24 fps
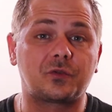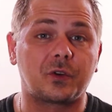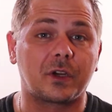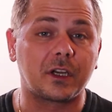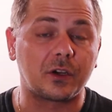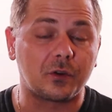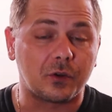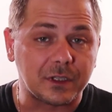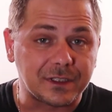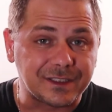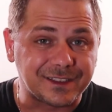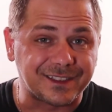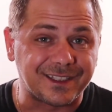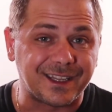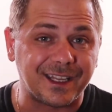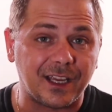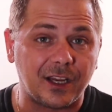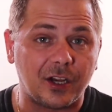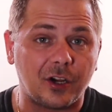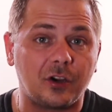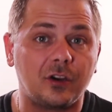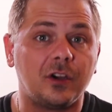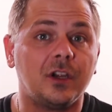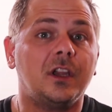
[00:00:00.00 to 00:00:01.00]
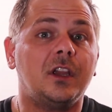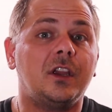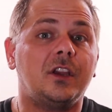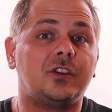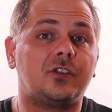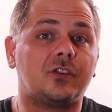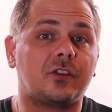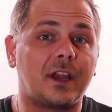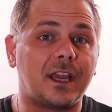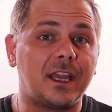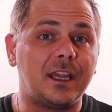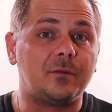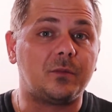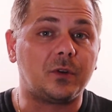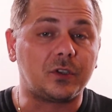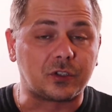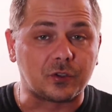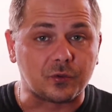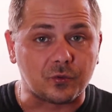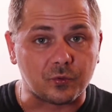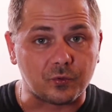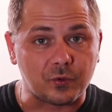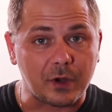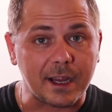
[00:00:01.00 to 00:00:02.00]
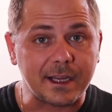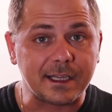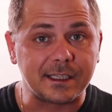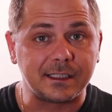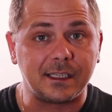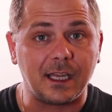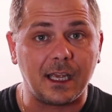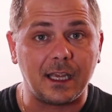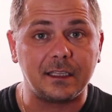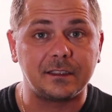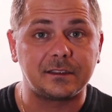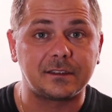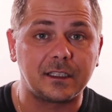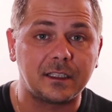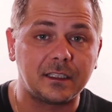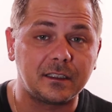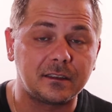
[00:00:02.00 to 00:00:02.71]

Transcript: trigger is there, you're able to recognize